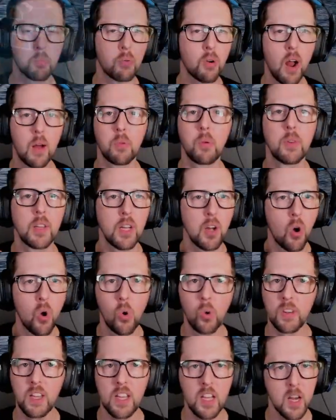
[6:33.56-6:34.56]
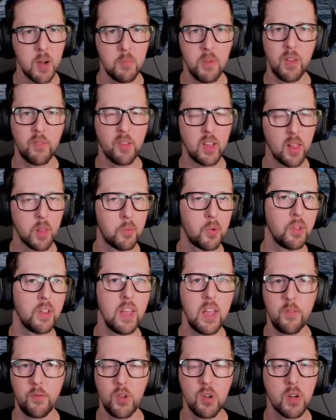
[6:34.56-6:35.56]
probably only going to be available
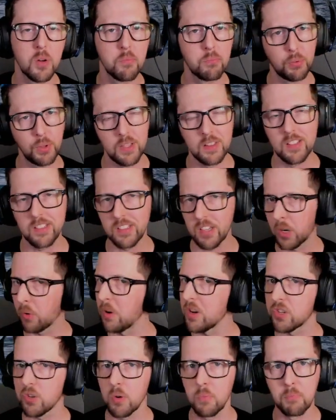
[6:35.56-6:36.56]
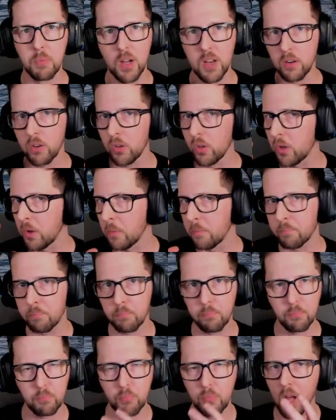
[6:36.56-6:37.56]
if you complete the sequential bundle
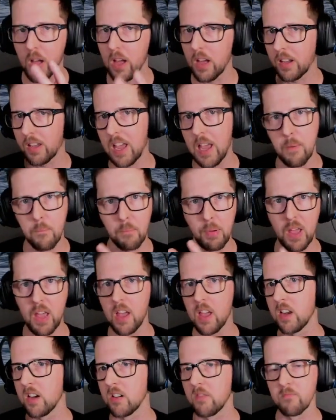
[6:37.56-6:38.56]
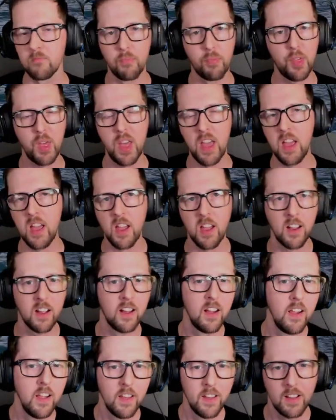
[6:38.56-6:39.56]
campaign thing
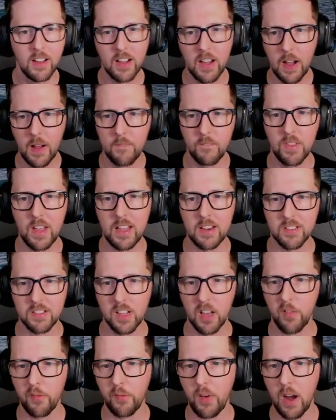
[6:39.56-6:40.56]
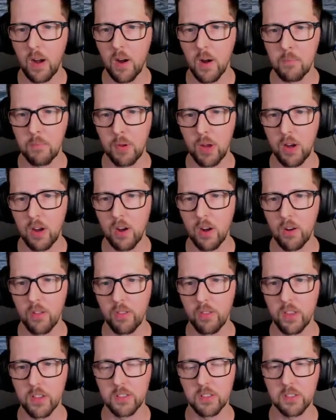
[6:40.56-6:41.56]
that's going to fire up here
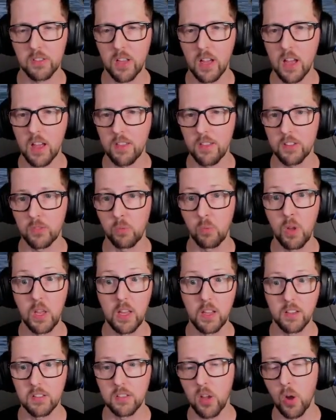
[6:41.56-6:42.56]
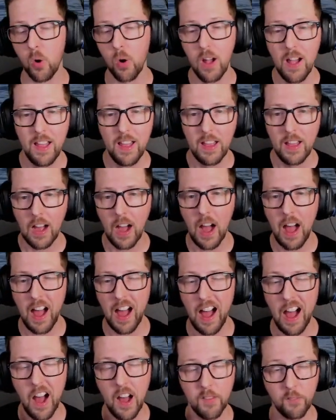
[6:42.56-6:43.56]
this week. So,
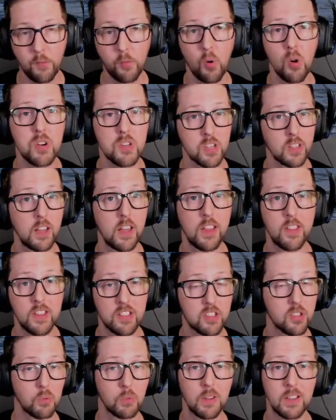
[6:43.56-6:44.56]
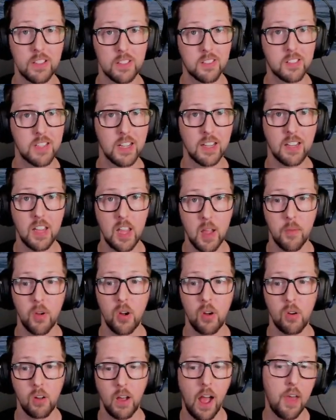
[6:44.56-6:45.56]
unfortunately, this is a really sick
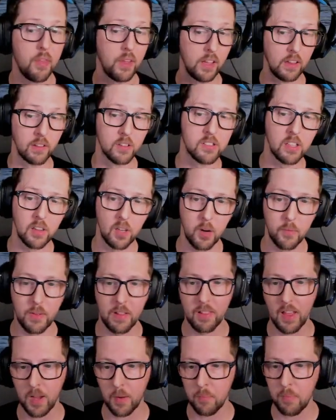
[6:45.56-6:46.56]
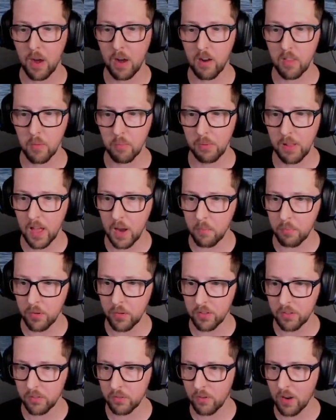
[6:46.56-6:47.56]
camo. I think it looks a little bit like Perry the
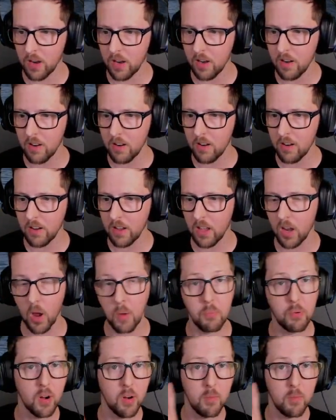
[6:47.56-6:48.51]
Platypus right here, and I'll put